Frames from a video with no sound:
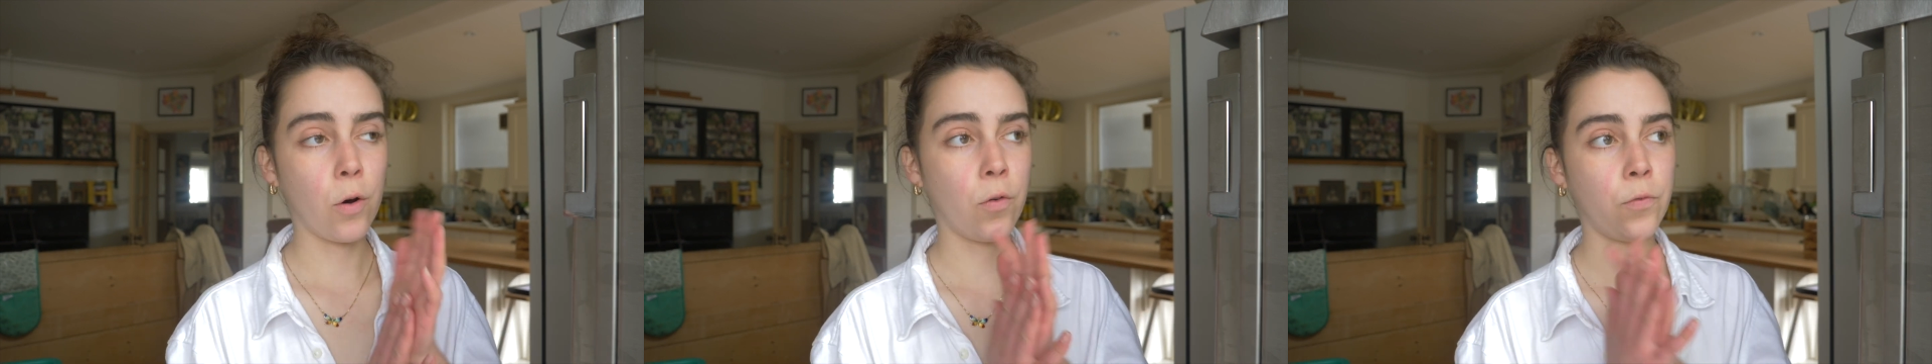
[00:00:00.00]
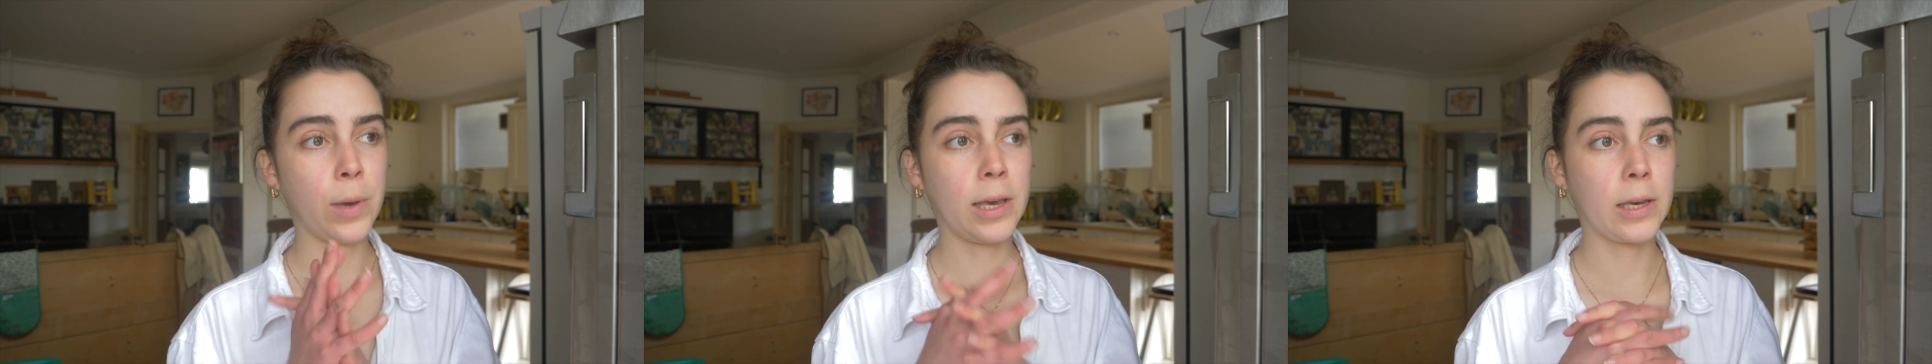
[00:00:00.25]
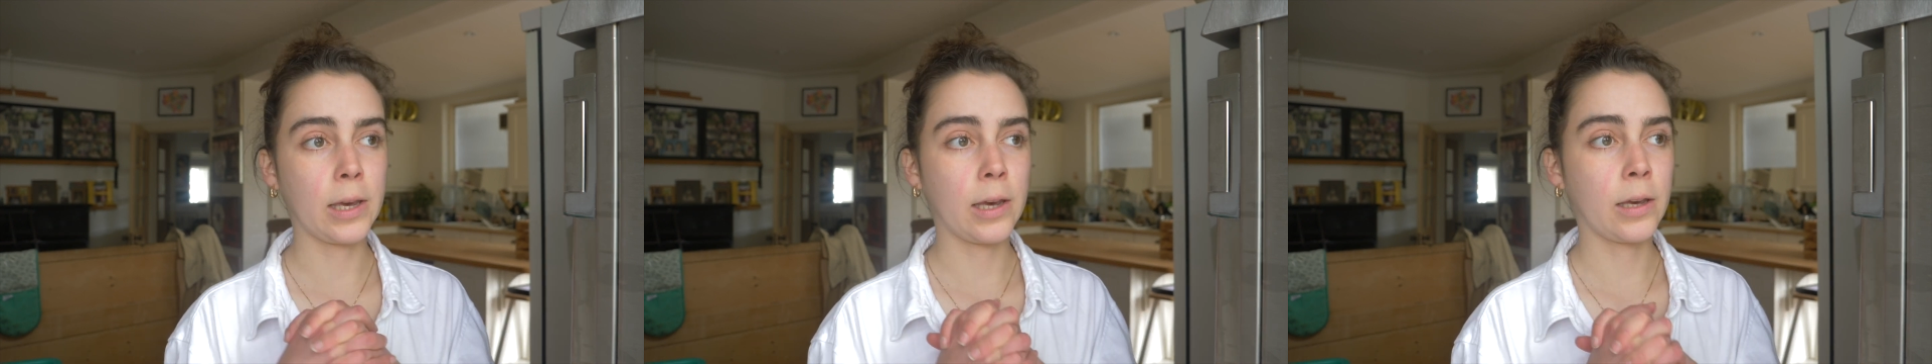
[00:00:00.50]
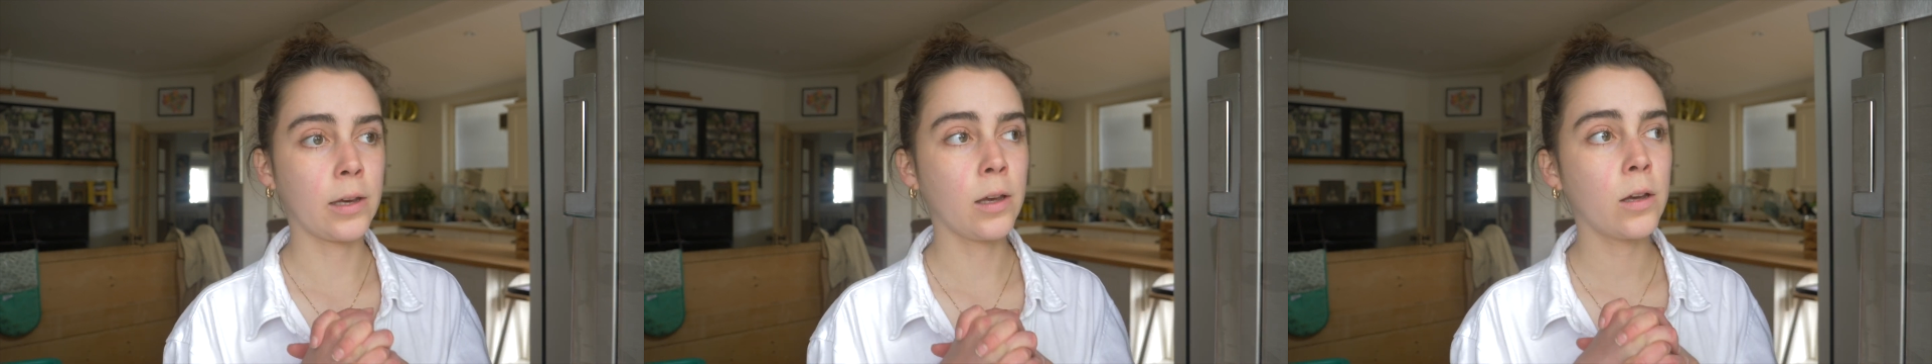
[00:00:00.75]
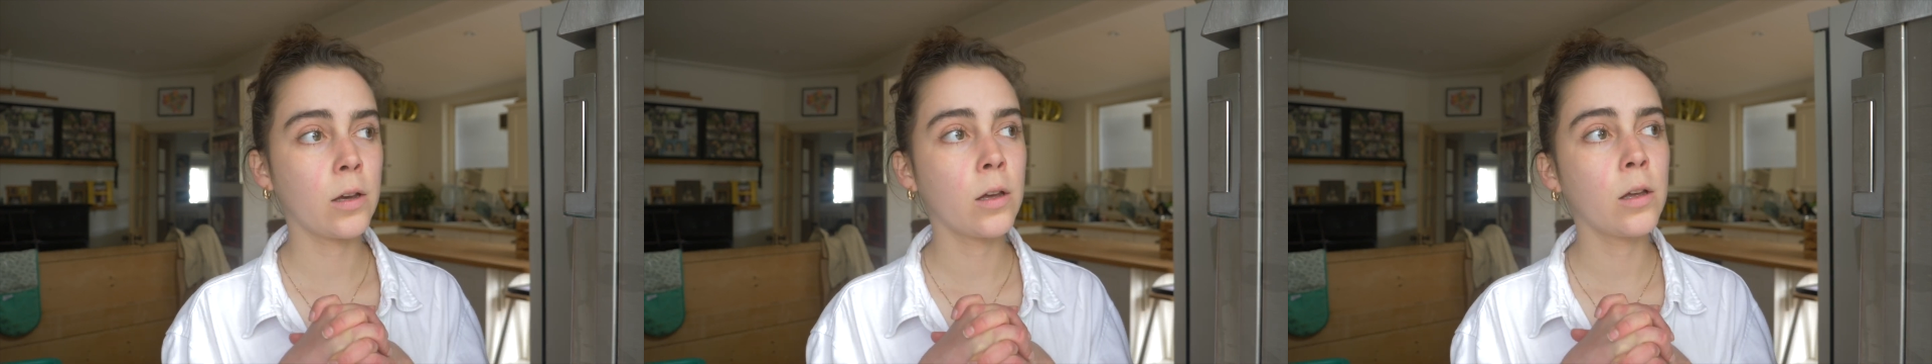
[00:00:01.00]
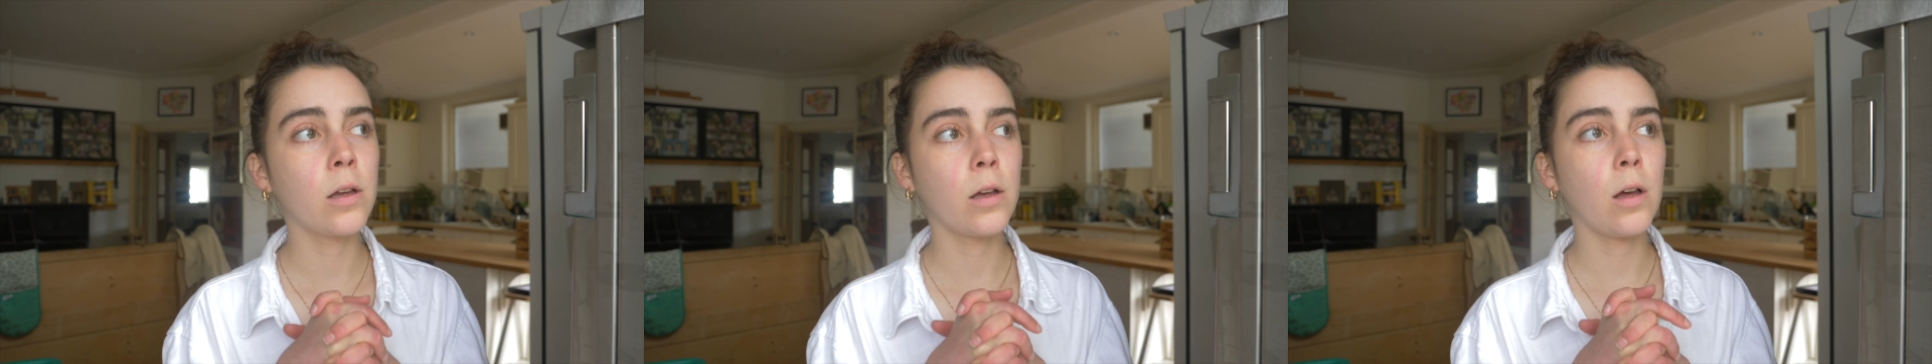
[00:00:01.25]
of making
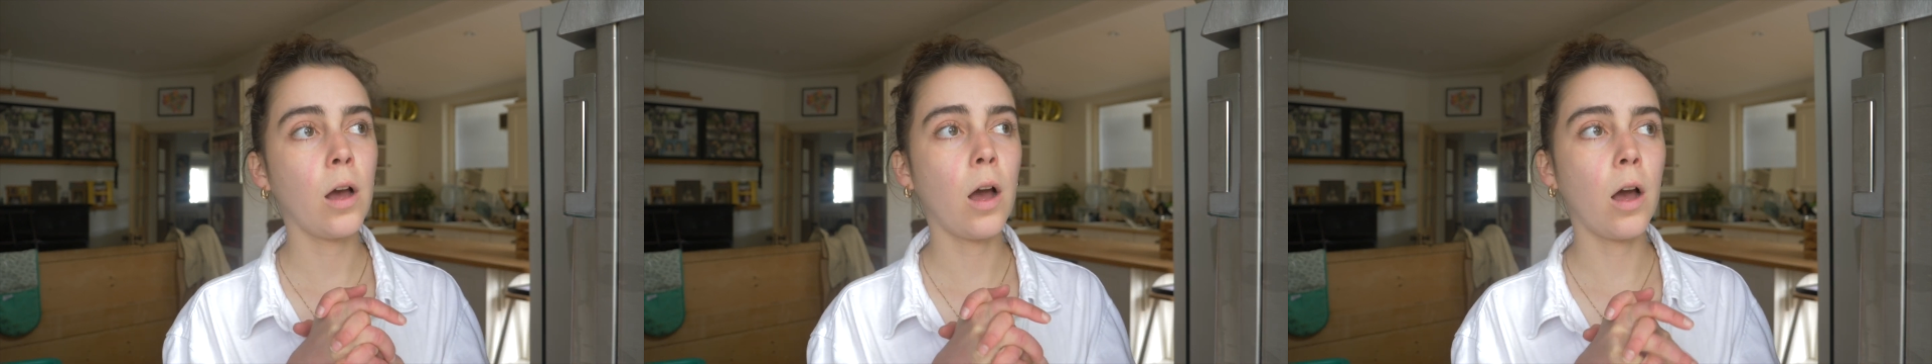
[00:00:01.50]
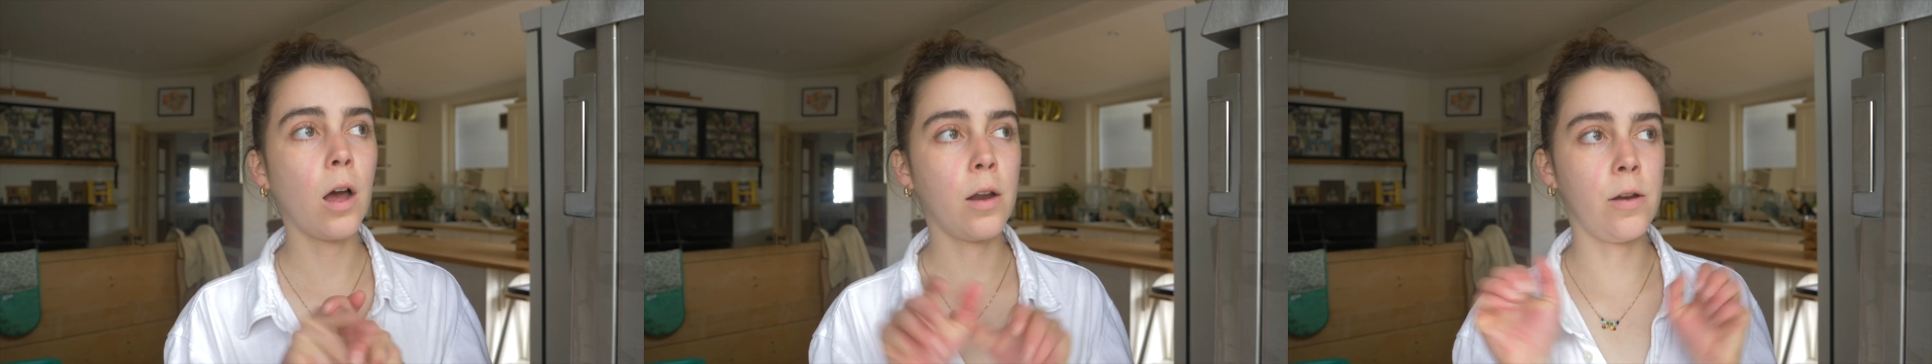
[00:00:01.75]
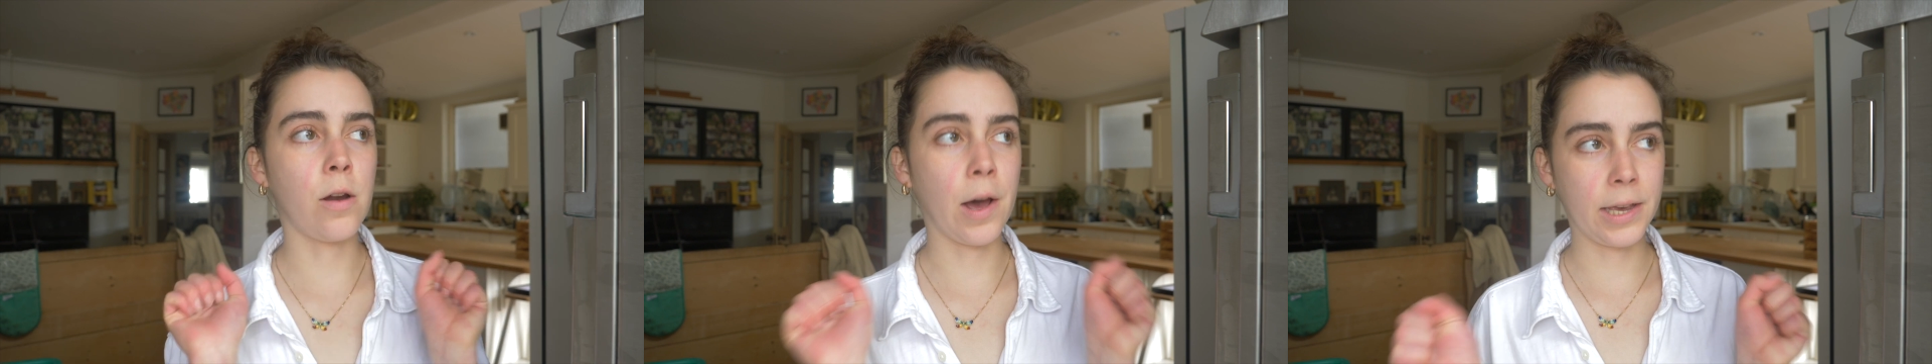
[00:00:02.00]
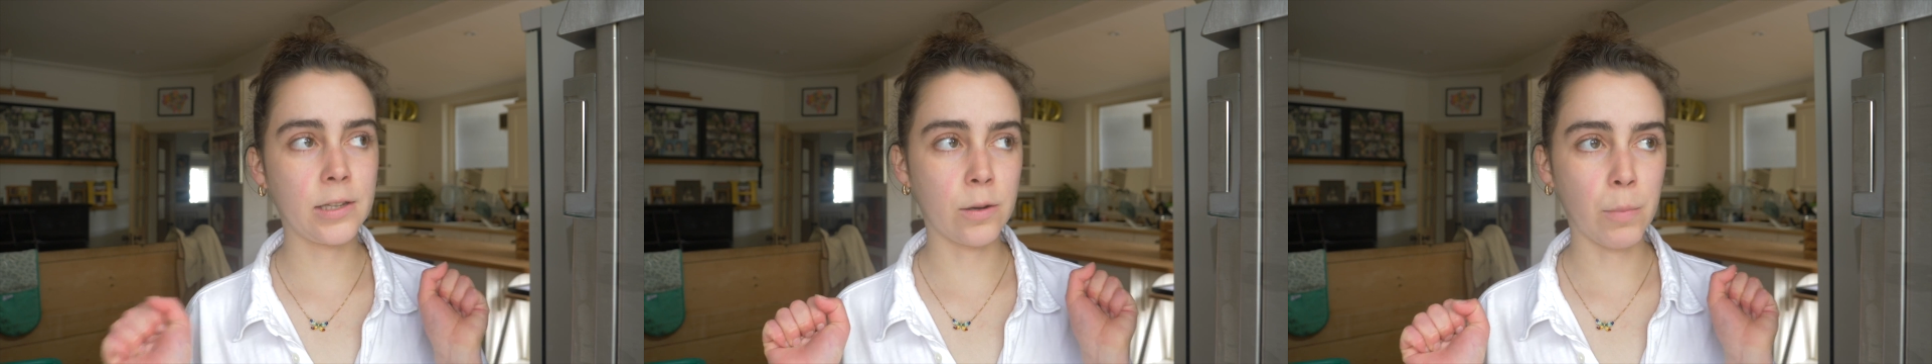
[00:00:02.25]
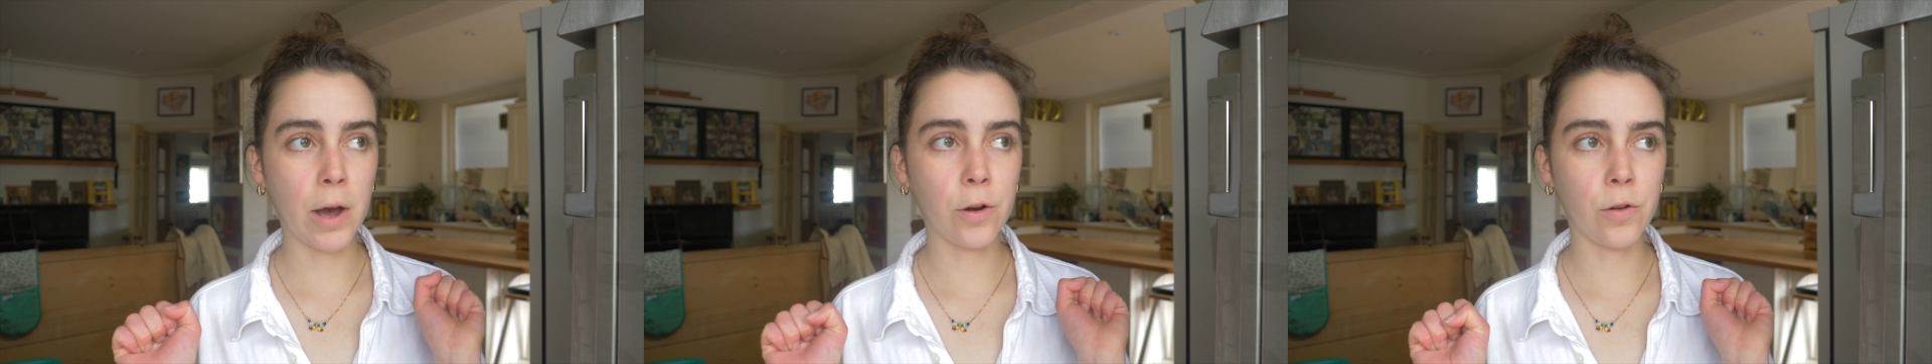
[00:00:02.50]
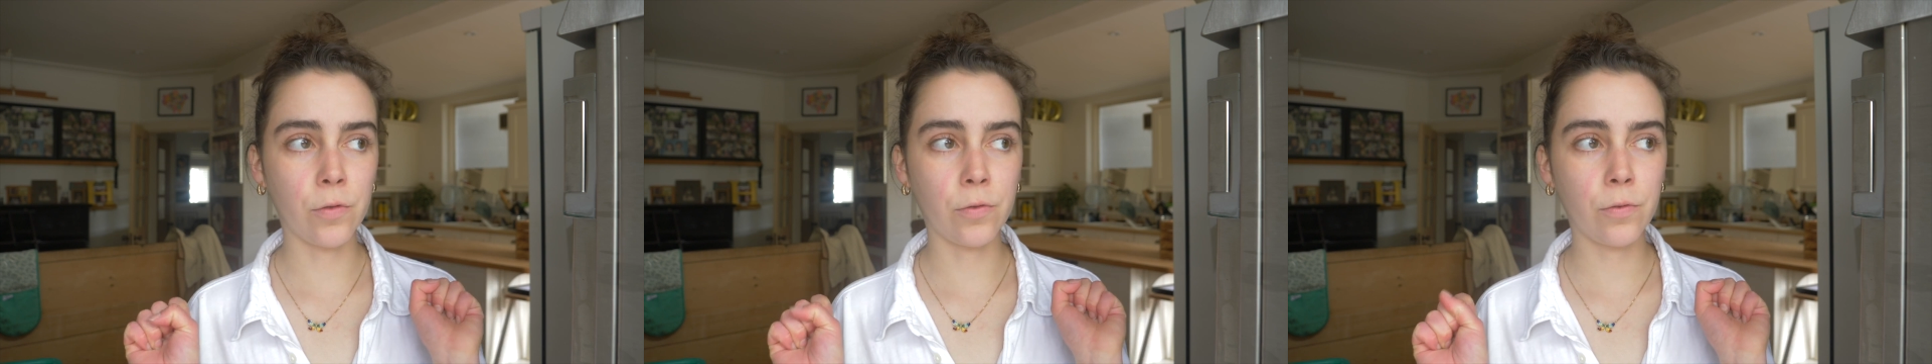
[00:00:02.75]
a nice
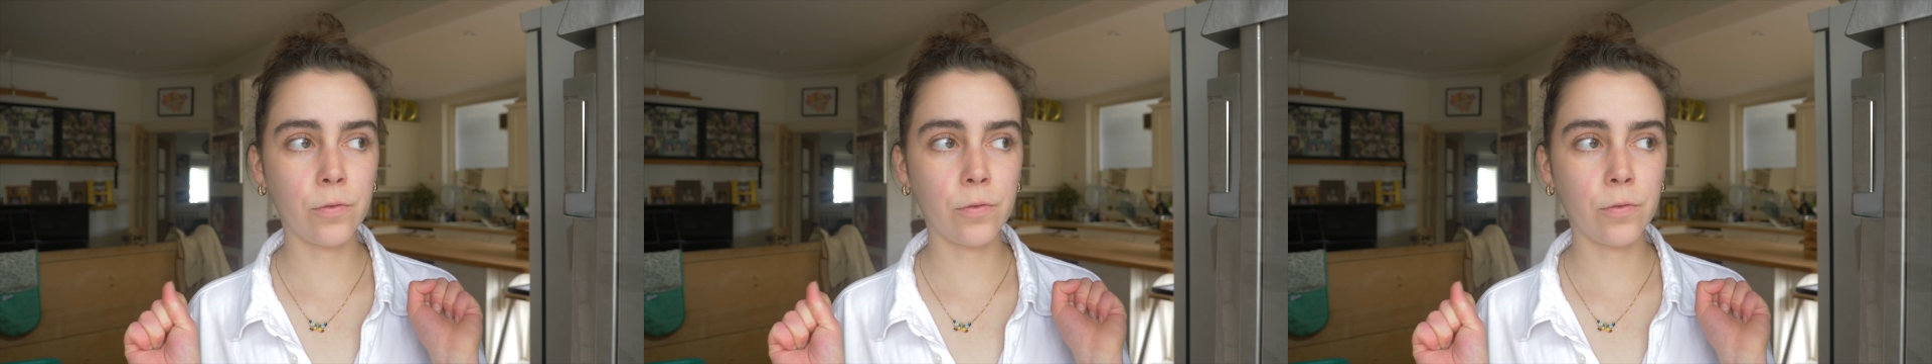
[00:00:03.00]
amount of